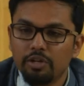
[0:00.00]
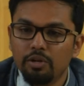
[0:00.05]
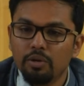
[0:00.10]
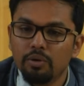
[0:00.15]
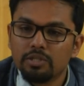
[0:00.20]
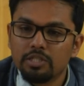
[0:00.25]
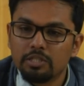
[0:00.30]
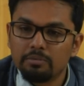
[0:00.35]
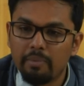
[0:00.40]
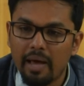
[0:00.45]

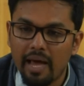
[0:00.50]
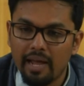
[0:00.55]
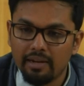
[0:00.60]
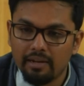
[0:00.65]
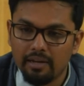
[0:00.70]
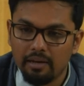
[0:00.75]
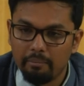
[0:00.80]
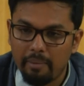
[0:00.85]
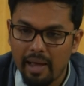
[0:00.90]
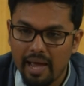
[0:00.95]
looks
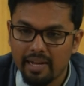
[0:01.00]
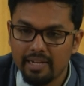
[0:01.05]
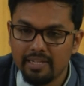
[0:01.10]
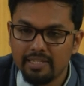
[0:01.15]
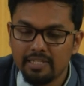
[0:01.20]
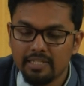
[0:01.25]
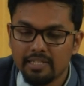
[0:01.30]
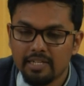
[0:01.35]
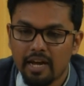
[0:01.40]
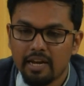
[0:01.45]
bal
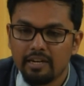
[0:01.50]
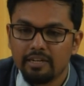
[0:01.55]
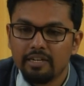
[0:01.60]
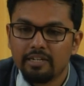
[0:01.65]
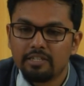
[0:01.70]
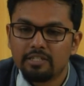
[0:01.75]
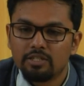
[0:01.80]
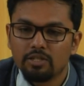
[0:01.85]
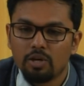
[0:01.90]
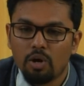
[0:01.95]
balanced and
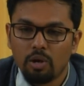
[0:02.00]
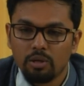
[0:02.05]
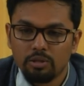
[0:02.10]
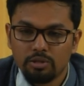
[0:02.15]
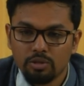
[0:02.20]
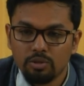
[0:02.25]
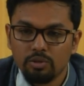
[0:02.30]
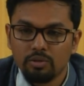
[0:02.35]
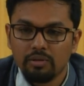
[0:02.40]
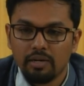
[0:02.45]
it
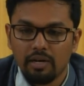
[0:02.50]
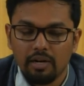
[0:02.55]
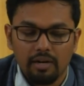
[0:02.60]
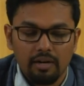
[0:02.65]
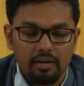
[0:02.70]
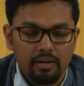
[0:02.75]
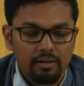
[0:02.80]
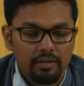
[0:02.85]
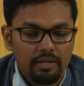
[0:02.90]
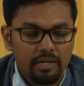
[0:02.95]

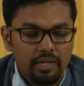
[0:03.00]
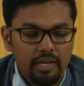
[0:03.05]
also